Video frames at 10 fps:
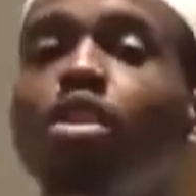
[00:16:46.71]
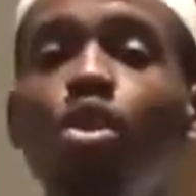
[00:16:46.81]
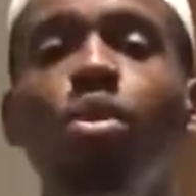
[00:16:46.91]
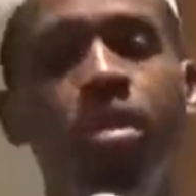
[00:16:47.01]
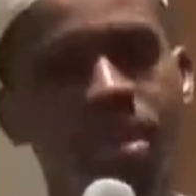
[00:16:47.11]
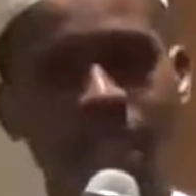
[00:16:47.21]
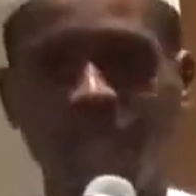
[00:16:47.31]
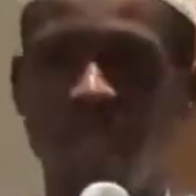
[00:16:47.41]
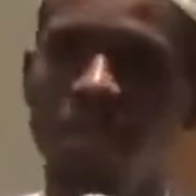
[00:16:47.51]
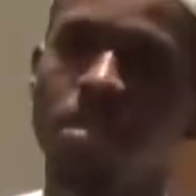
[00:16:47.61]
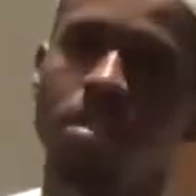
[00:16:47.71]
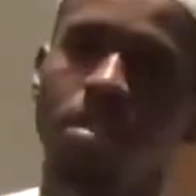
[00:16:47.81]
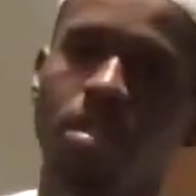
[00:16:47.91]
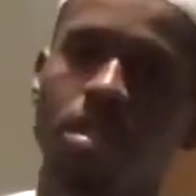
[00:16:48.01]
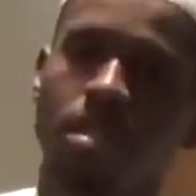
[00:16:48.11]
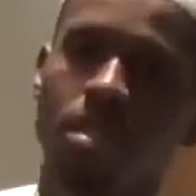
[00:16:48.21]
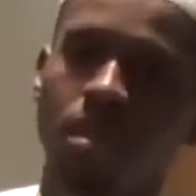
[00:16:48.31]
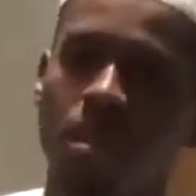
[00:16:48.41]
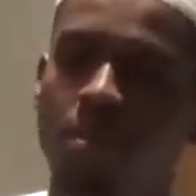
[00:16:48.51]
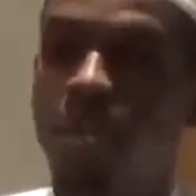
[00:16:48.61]
you and your deeds.
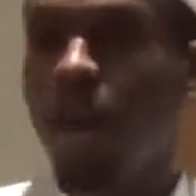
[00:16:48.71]
But